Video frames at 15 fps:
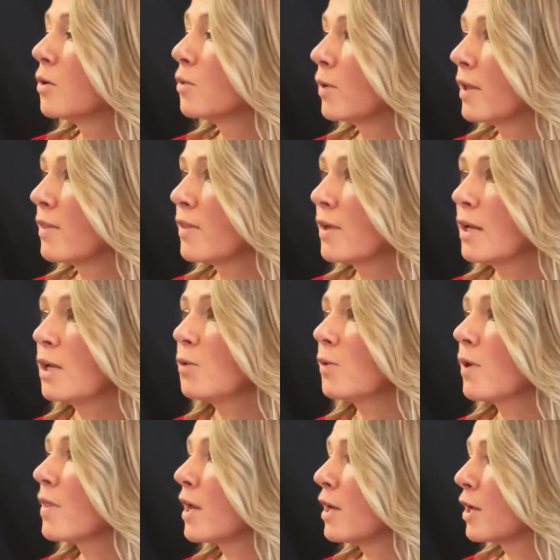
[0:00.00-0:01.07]
with
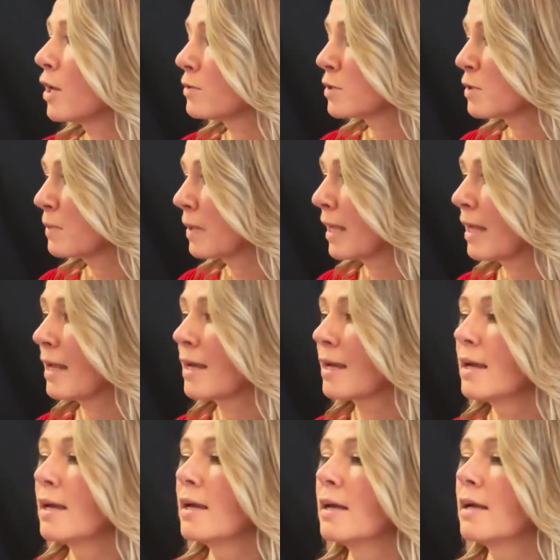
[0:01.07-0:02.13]
anyone that knows me